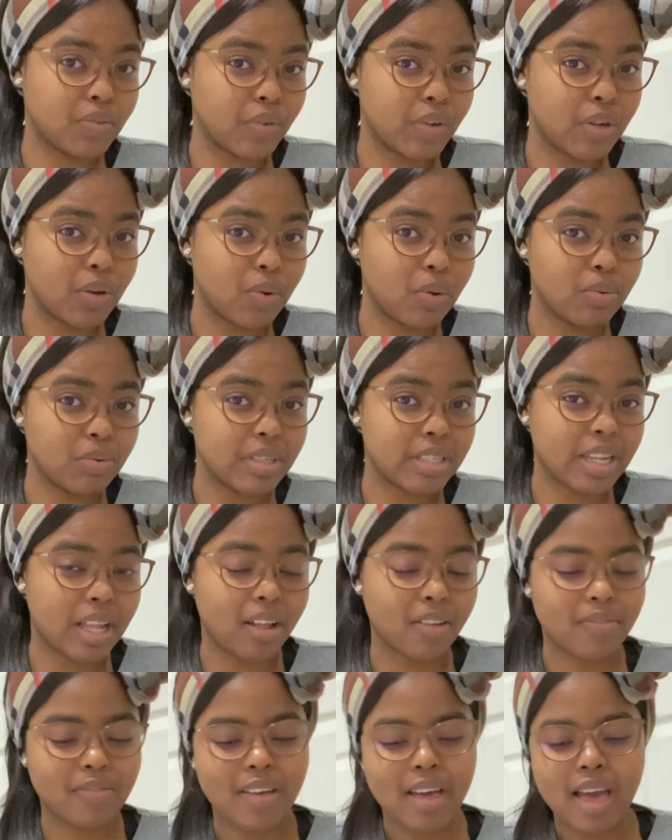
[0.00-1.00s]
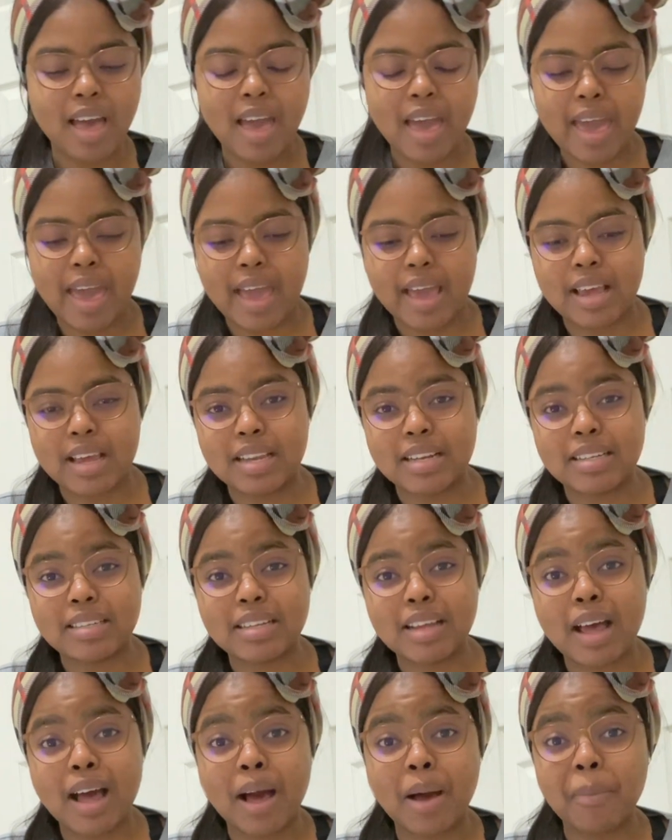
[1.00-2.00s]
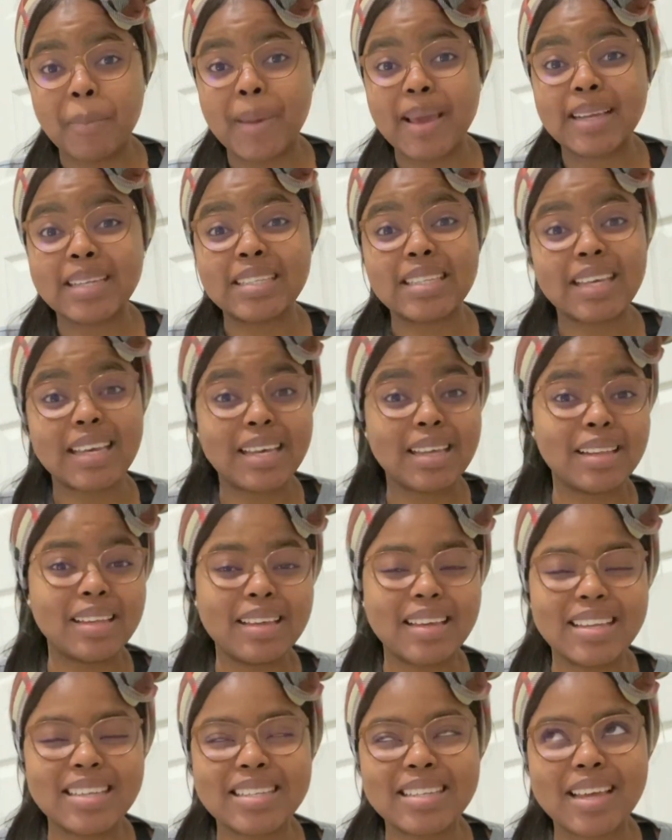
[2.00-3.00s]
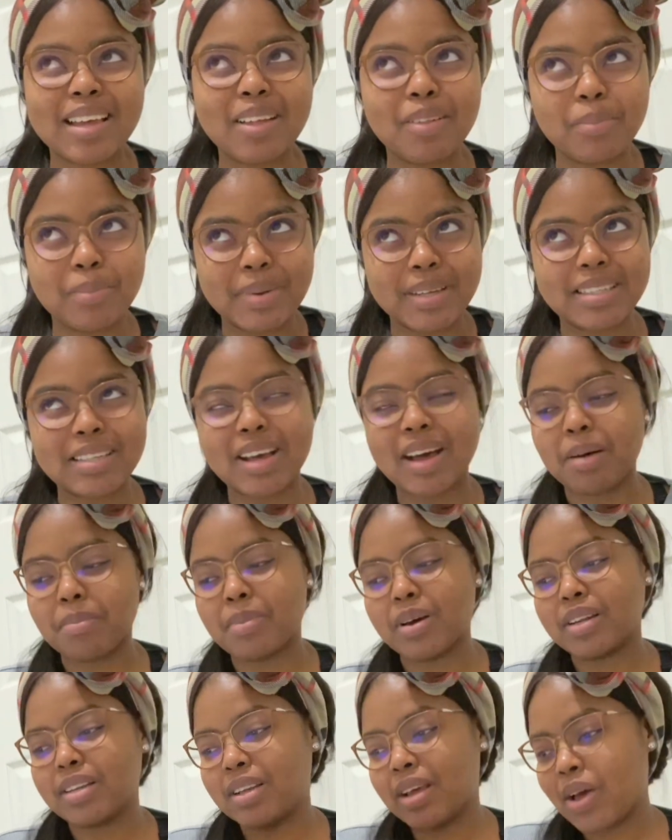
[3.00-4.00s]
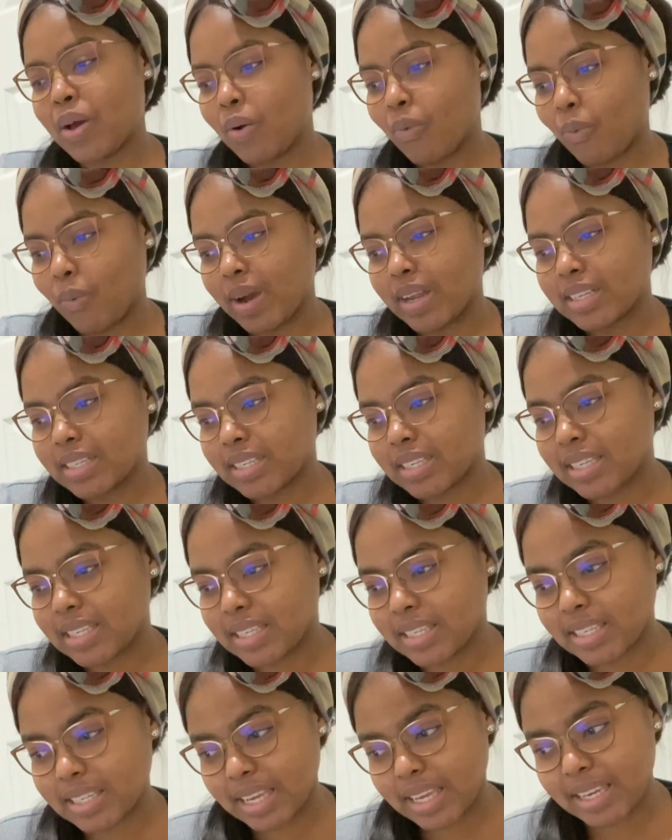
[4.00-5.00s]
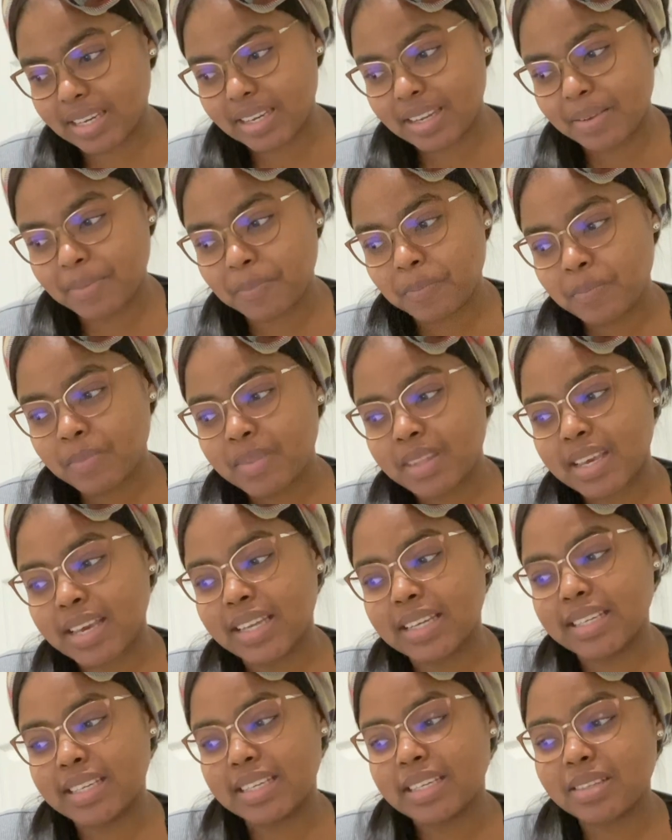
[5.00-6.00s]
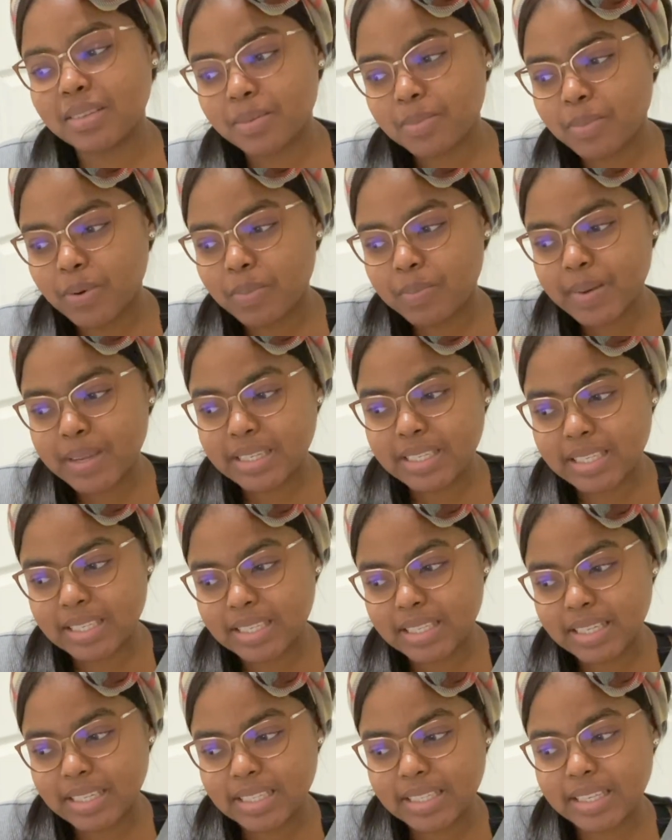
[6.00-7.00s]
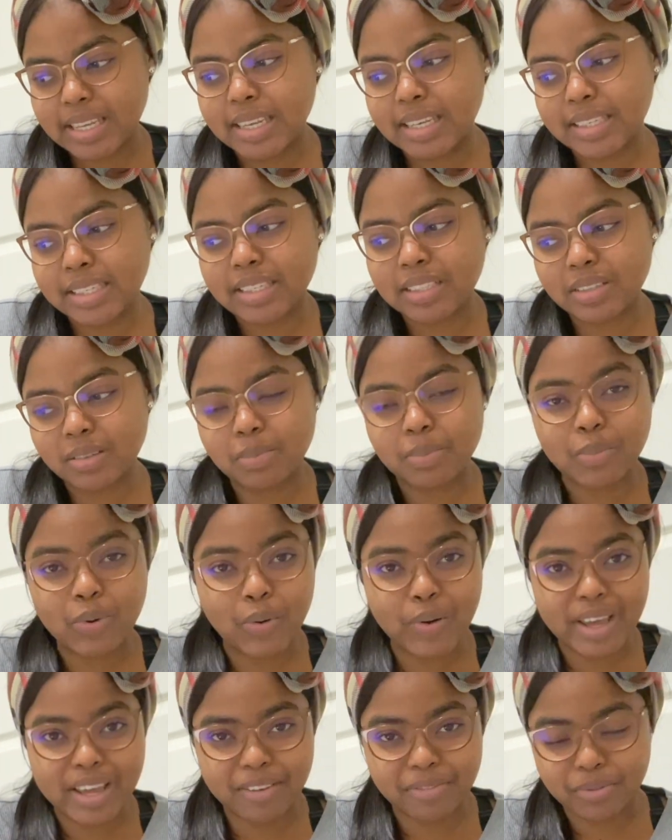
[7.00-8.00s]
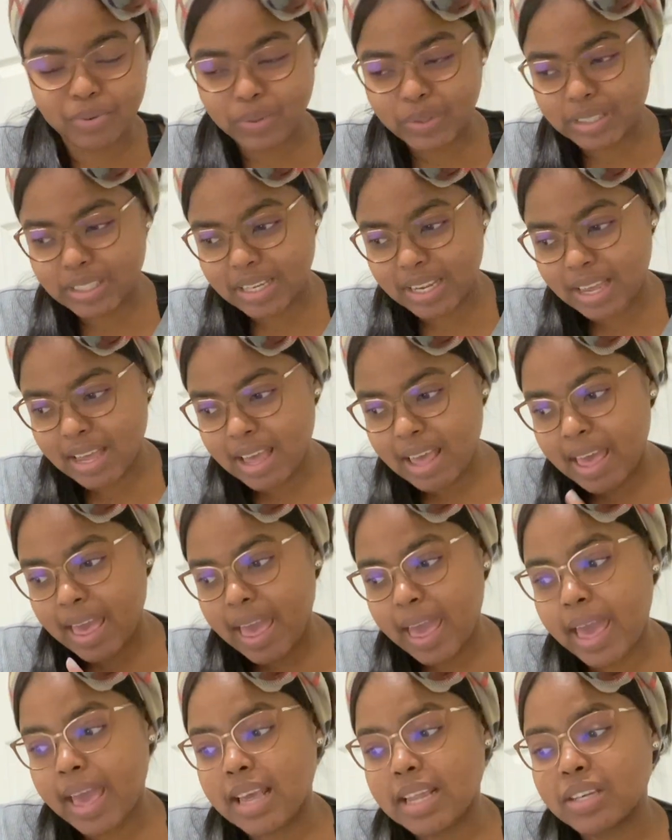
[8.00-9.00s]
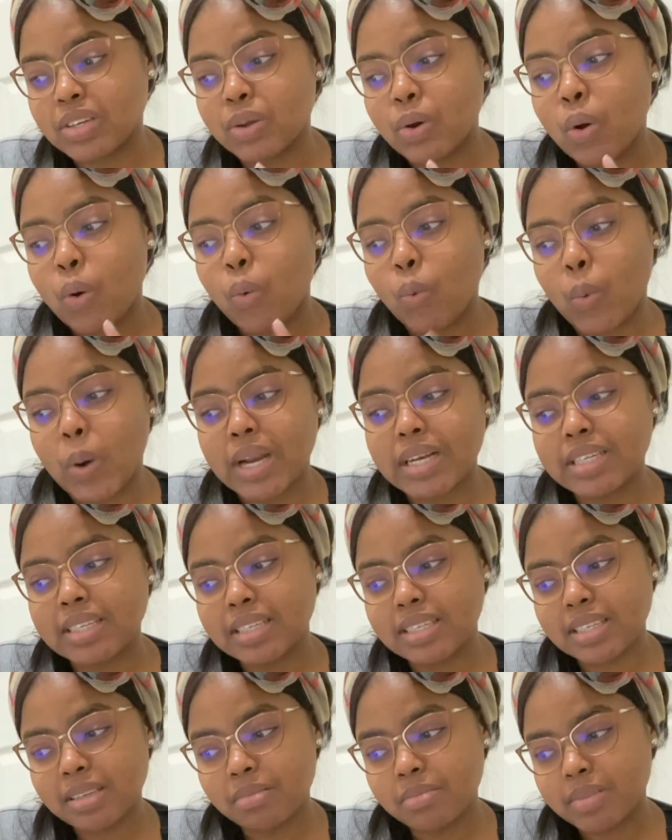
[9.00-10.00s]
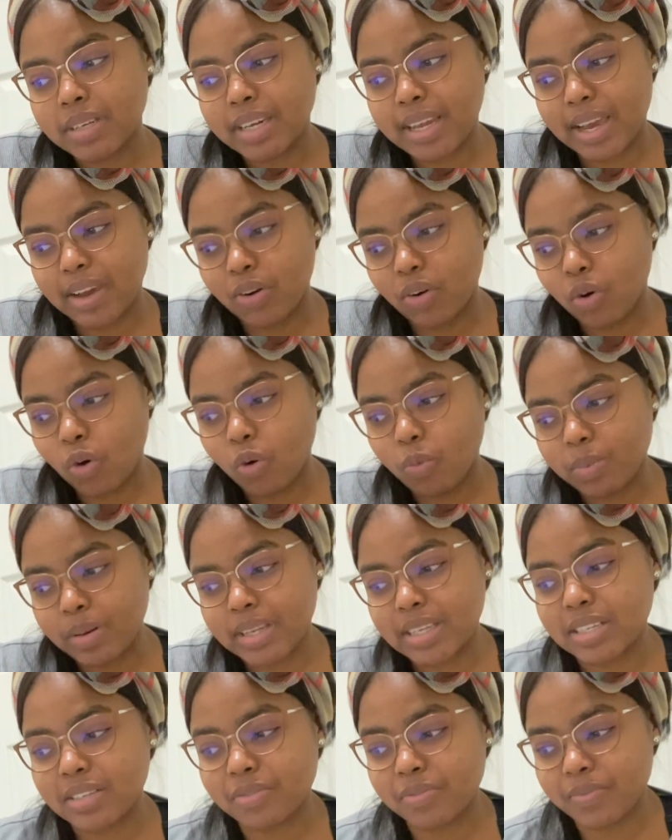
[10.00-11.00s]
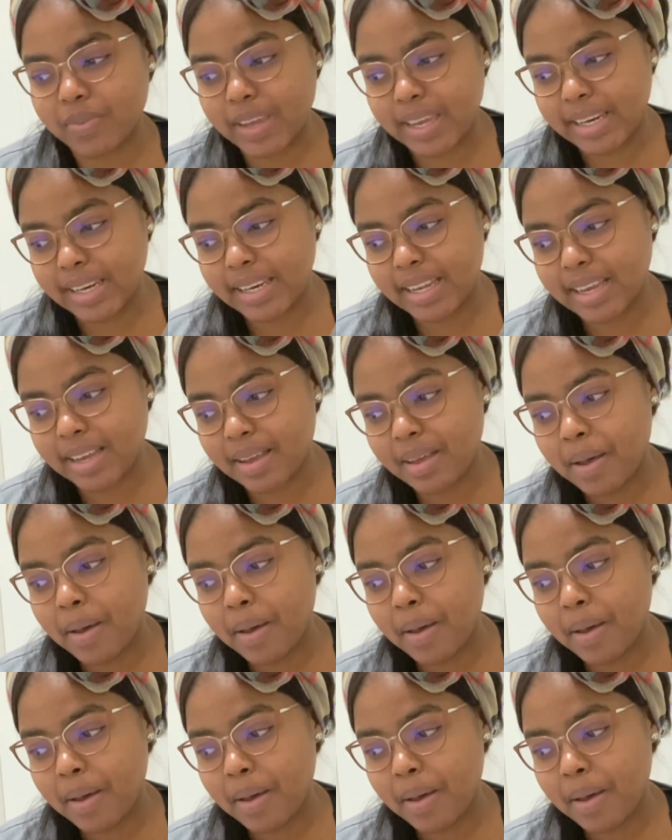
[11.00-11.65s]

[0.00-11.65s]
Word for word: for your own self. And um, as, as Elbert Hubbard once said, a little more persistence, a little more effort, and what seemed like hopeless failure